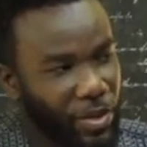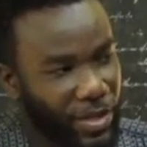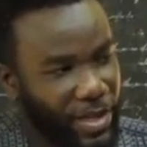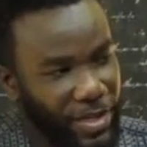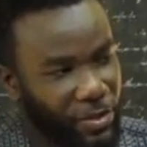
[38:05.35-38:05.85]

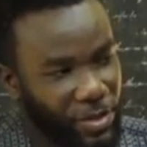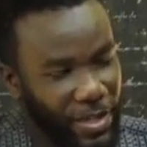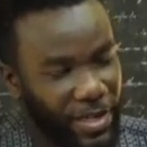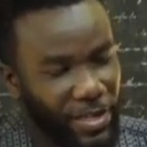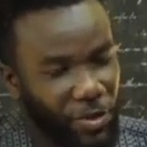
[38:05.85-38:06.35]
can
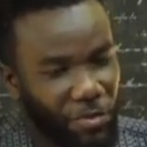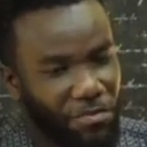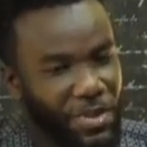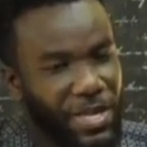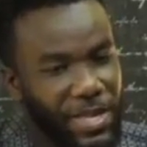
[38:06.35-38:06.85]
it not
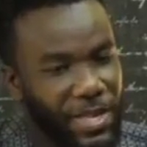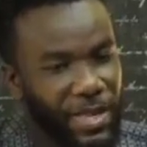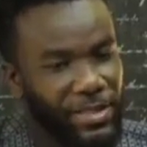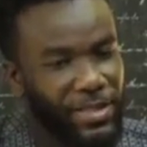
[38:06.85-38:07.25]
be that